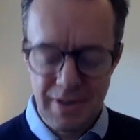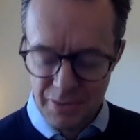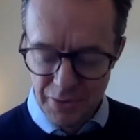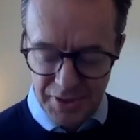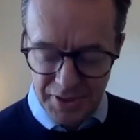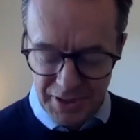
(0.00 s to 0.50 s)

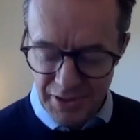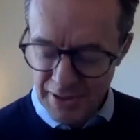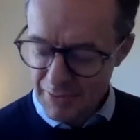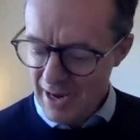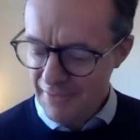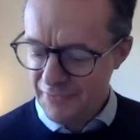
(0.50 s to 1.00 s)
quarter two,
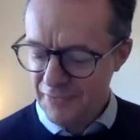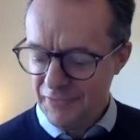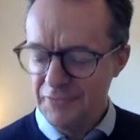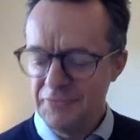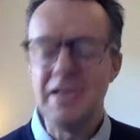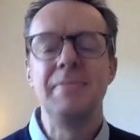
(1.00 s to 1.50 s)
so we have
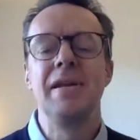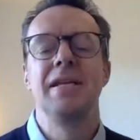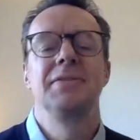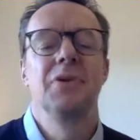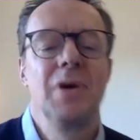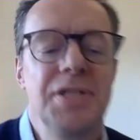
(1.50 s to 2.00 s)
15
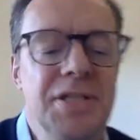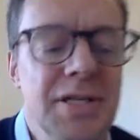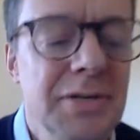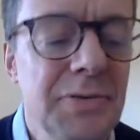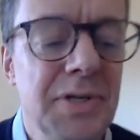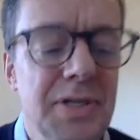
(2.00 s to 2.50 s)
minutes for
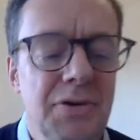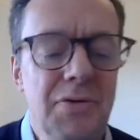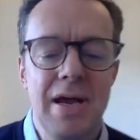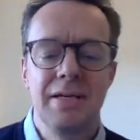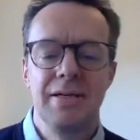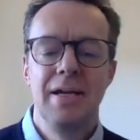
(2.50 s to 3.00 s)
questions, which is
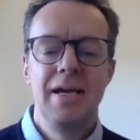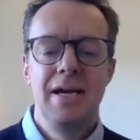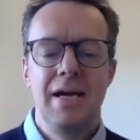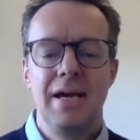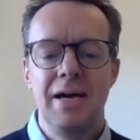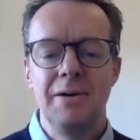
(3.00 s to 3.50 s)
great.
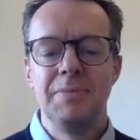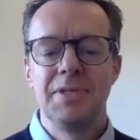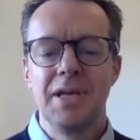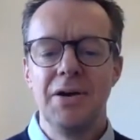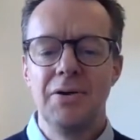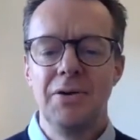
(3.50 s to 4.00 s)
Um,
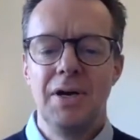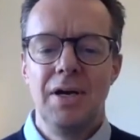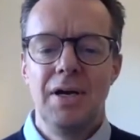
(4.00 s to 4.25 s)
so,